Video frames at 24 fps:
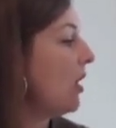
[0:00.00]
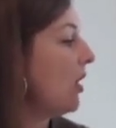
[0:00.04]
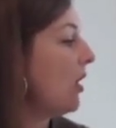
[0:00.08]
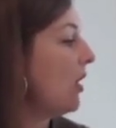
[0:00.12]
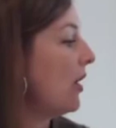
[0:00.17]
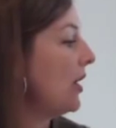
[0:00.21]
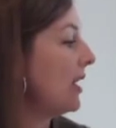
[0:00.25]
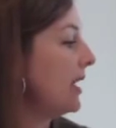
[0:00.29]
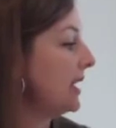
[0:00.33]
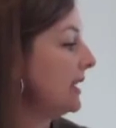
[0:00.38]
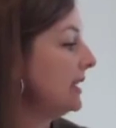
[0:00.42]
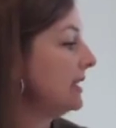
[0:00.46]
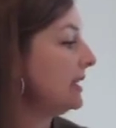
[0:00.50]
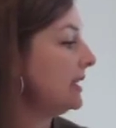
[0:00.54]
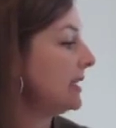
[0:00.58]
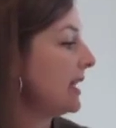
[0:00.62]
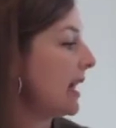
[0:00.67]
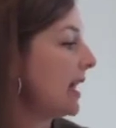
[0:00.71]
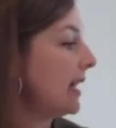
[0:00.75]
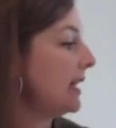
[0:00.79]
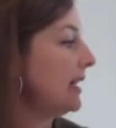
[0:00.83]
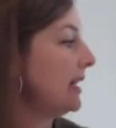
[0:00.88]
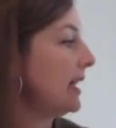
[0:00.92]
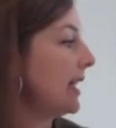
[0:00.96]

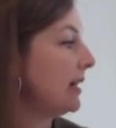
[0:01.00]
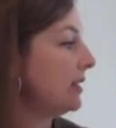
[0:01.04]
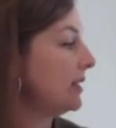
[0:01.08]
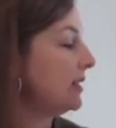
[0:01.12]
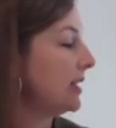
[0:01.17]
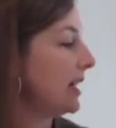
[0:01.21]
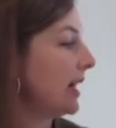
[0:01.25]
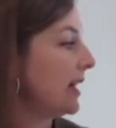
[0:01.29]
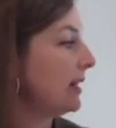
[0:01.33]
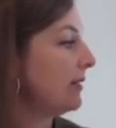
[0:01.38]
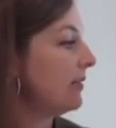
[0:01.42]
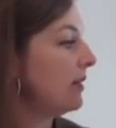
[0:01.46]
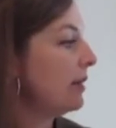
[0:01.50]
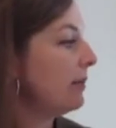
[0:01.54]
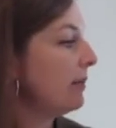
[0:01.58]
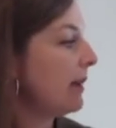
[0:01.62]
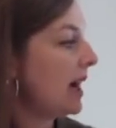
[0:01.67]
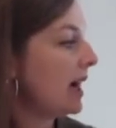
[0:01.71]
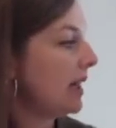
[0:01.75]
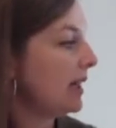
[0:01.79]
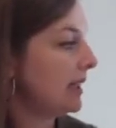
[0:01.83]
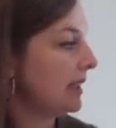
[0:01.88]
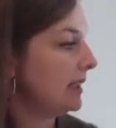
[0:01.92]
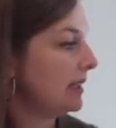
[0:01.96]
inside and outside of our
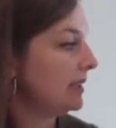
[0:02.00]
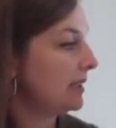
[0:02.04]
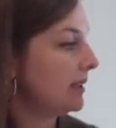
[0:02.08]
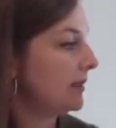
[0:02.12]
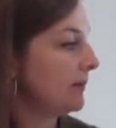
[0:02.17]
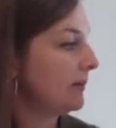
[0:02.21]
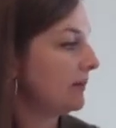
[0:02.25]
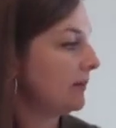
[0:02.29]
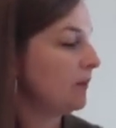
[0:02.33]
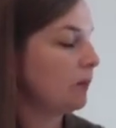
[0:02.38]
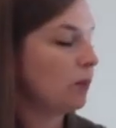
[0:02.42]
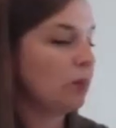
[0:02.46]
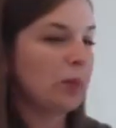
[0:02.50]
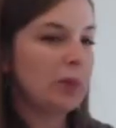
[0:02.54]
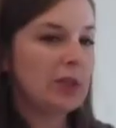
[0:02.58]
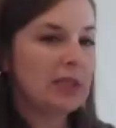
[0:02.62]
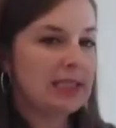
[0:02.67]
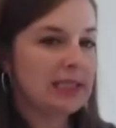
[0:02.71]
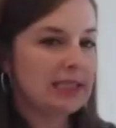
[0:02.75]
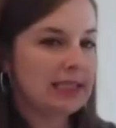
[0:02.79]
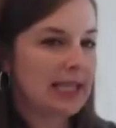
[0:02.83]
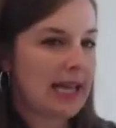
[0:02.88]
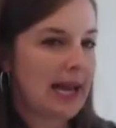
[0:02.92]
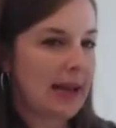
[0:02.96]
bodies. What
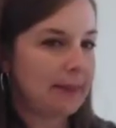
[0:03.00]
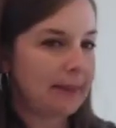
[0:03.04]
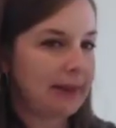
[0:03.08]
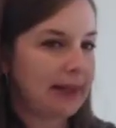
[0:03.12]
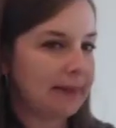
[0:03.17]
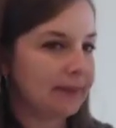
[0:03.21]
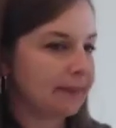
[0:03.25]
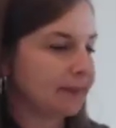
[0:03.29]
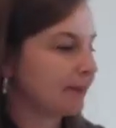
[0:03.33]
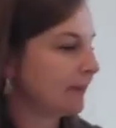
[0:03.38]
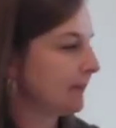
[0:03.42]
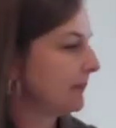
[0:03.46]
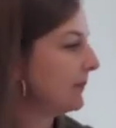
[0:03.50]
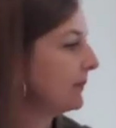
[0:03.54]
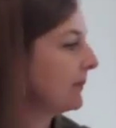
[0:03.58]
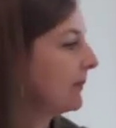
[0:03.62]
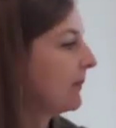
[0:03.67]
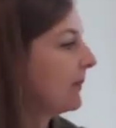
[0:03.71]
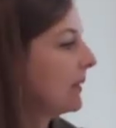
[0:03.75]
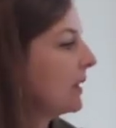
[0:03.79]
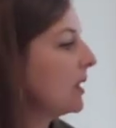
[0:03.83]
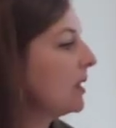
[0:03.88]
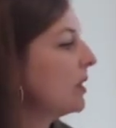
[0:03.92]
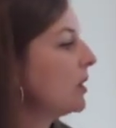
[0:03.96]
does that mean?
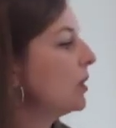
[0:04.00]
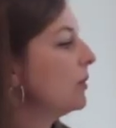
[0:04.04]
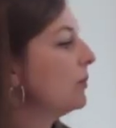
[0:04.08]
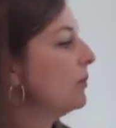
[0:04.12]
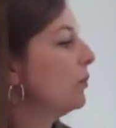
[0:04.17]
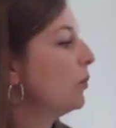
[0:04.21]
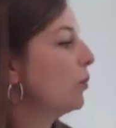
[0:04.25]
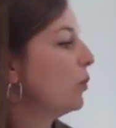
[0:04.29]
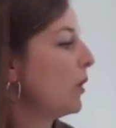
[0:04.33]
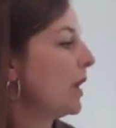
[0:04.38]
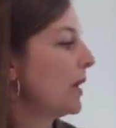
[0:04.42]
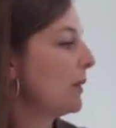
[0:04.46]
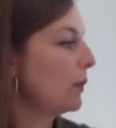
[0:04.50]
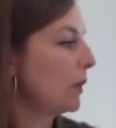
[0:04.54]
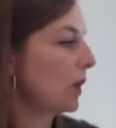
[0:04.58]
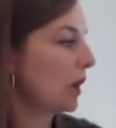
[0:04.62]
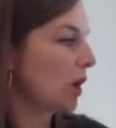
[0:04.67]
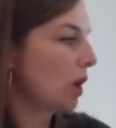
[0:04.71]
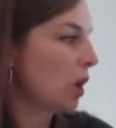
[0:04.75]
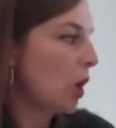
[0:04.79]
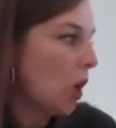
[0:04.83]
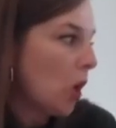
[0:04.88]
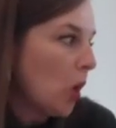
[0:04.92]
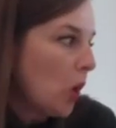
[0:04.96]
When we're
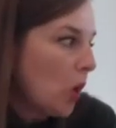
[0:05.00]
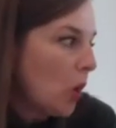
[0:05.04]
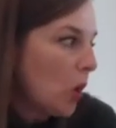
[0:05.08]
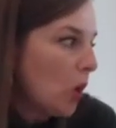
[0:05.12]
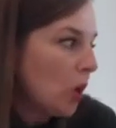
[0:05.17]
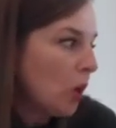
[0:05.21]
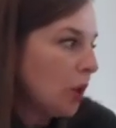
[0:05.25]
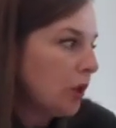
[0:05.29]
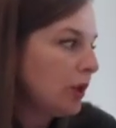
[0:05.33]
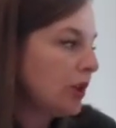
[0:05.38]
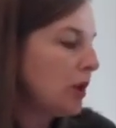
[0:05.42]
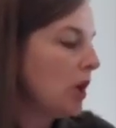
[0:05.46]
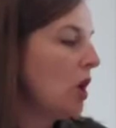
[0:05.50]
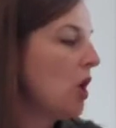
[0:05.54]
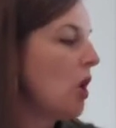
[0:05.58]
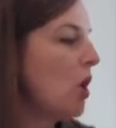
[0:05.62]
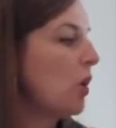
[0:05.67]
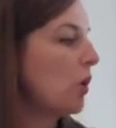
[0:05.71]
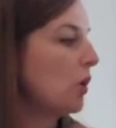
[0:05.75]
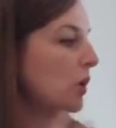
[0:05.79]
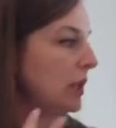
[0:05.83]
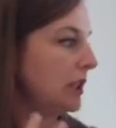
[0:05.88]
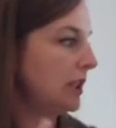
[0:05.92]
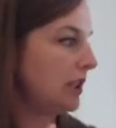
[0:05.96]
cold
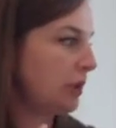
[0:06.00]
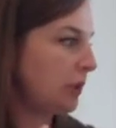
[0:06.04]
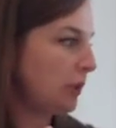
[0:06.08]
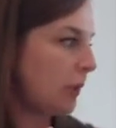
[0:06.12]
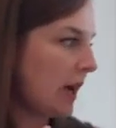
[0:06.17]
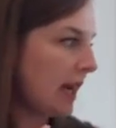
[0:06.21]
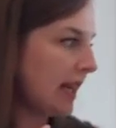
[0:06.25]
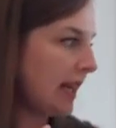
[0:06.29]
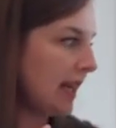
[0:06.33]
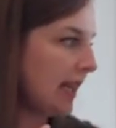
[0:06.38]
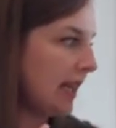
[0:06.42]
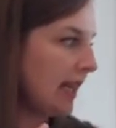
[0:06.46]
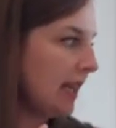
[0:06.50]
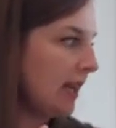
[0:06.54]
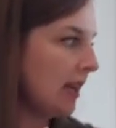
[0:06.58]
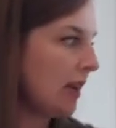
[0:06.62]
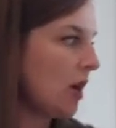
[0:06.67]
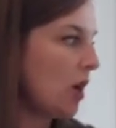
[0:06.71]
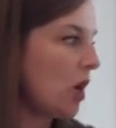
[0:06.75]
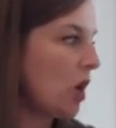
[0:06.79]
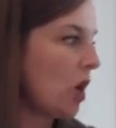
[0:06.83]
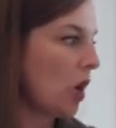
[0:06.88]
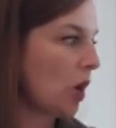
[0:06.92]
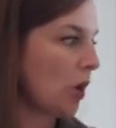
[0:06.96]
or sweaty,
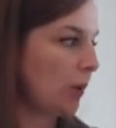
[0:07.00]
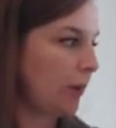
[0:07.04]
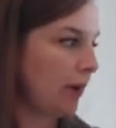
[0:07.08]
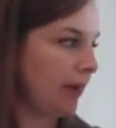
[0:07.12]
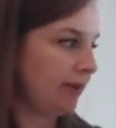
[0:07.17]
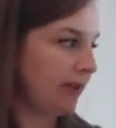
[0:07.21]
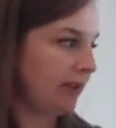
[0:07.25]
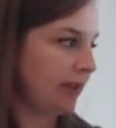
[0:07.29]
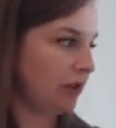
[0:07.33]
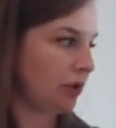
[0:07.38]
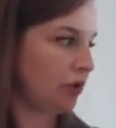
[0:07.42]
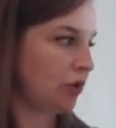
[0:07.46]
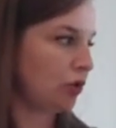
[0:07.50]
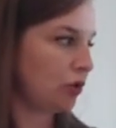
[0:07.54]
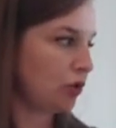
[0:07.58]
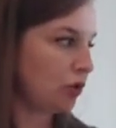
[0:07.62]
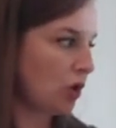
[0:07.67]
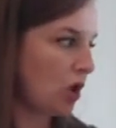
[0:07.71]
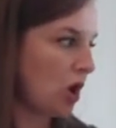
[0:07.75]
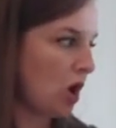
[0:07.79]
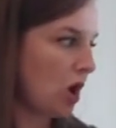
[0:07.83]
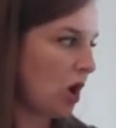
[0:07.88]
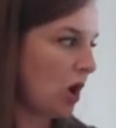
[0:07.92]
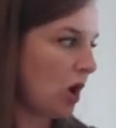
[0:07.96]
or we feel
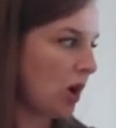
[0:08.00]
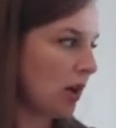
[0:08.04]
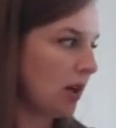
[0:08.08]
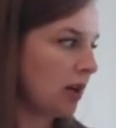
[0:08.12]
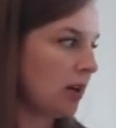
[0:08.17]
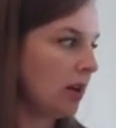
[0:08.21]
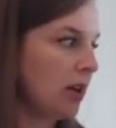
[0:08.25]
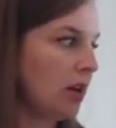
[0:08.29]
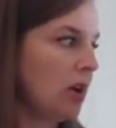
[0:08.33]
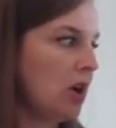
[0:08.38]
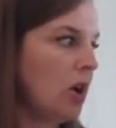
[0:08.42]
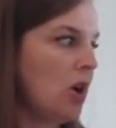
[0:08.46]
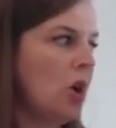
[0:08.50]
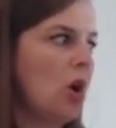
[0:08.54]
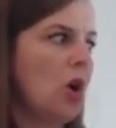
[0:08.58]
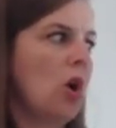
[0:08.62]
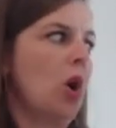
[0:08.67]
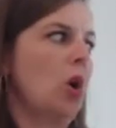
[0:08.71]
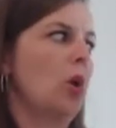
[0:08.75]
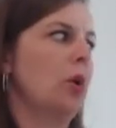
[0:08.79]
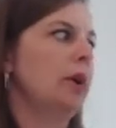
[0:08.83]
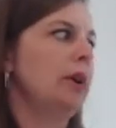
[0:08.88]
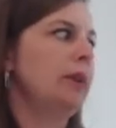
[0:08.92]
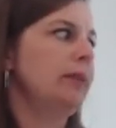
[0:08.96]
strong,
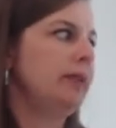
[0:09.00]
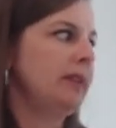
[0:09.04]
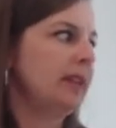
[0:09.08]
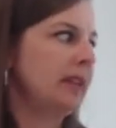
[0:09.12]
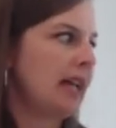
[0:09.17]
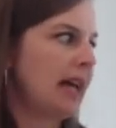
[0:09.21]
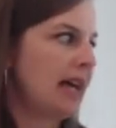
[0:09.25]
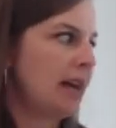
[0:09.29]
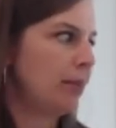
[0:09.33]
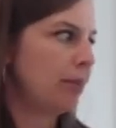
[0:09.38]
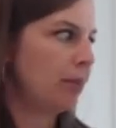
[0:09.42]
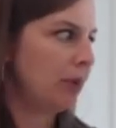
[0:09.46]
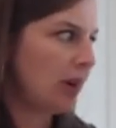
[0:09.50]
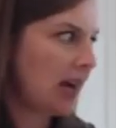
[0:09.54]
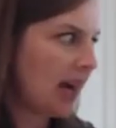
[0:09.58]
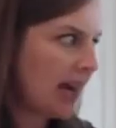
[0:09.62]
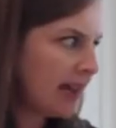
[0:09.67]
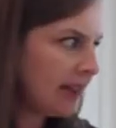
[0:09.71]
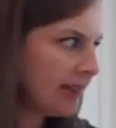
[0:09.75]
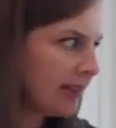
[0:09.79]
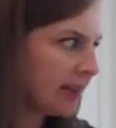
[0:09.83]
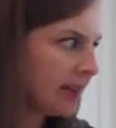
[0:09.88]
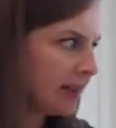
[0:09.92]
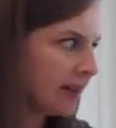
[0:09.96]
or we feel out of
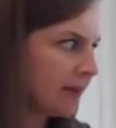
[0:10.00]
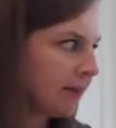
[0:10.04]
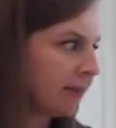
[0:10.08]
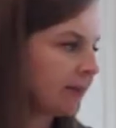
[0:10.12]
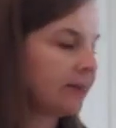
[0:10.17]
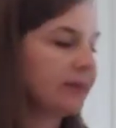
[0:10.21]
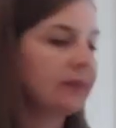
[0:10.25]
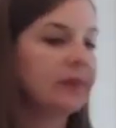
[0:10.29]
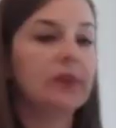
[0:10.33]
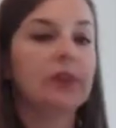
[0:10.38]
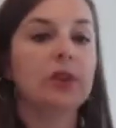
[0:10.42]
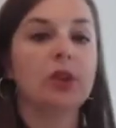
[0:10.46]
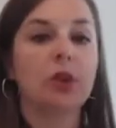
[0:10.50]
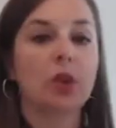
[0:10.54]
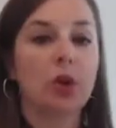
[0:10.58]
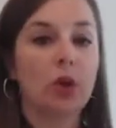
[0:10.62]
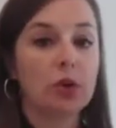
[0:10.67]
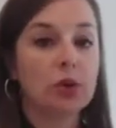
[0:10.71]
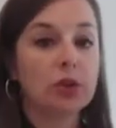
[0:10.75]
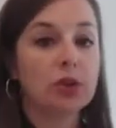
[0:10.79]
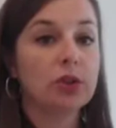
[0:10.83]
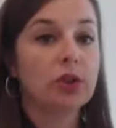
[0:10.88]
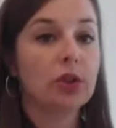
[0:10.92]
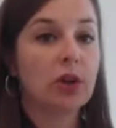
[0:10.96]
breath,
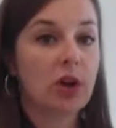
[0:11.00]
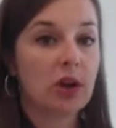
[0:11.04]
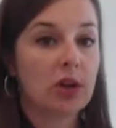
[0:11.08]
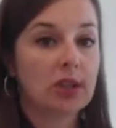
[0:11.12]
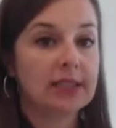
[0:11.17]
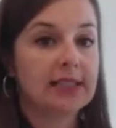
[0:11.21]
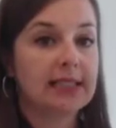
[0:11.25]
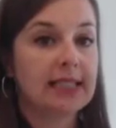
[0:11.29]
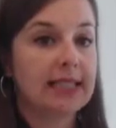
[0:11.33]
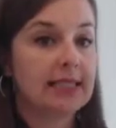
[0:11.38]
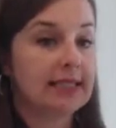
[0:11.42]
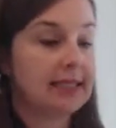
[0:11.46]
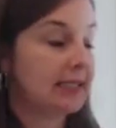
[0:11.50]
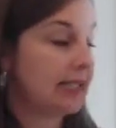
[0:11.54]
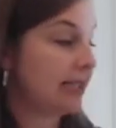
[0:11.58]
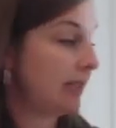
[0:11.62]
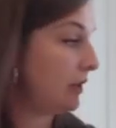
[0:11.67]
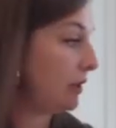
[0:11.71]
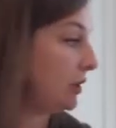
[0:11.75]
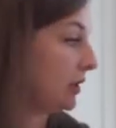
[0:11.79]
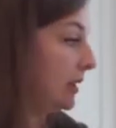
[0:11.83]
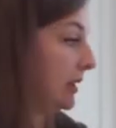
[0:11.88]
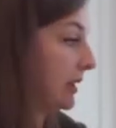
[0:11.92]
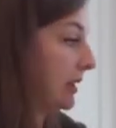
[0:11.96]
those are all
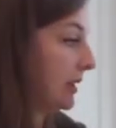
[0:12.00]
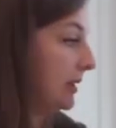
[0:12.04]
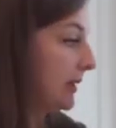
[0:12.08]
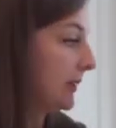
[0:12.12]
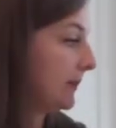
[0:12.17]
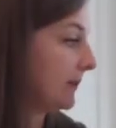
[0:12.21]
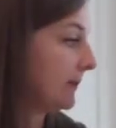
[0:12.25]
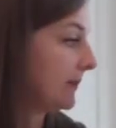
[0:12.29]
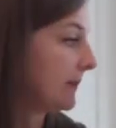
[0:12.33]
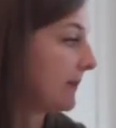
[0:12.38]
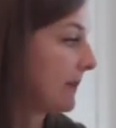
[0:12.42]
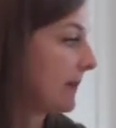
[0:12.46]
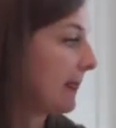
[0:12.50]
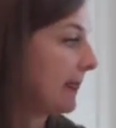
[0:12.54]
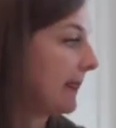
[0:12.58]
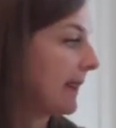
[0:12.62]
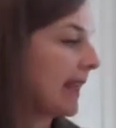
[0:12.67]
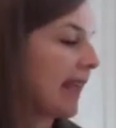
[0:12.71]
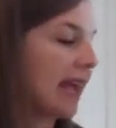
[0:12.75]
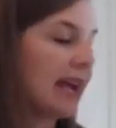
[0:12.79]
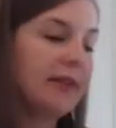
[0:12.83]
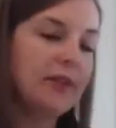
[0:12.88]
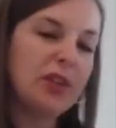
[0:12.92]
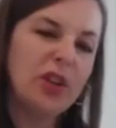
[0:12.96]
sensations.
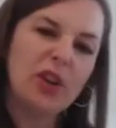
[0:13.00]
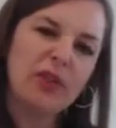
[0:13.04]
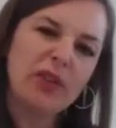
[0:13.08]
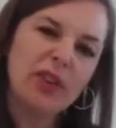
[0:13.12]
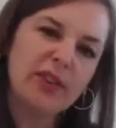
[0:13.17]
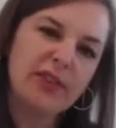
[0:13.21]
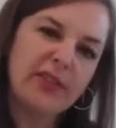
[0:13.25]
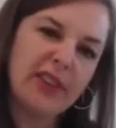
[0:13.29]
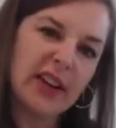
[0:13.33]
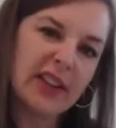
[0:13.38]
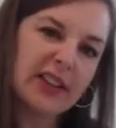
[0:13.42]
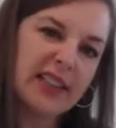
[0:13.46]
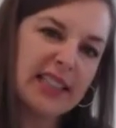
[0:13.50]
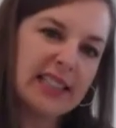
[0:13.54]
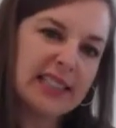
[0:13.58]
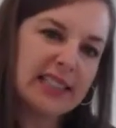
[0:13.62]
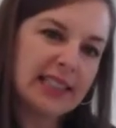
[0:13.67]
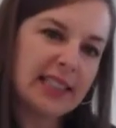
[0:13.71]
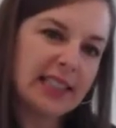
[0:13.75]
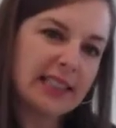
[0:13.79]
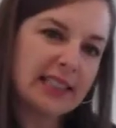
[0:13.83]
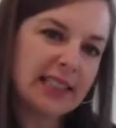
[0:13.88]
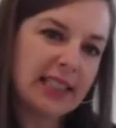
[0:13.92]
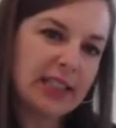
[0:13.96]
Have you ever felt these
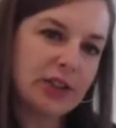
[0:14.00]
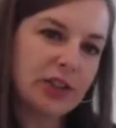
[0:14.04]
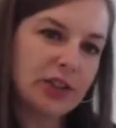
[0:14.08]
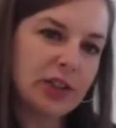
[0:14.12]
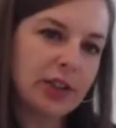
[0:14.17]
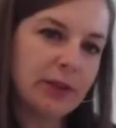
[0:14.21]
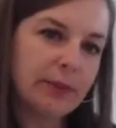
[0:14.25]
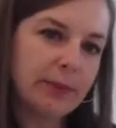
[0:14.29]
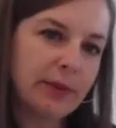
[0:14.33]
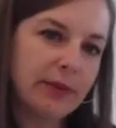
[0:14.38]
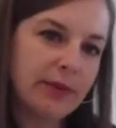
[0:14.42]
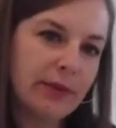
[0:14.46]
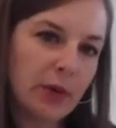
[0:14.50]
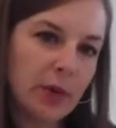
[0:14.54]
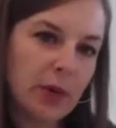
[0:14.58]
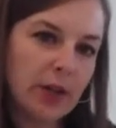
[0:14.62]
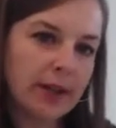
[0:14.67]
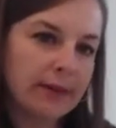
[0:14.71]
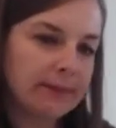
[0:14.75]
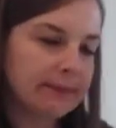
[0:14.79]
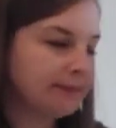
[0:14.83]
sensations before?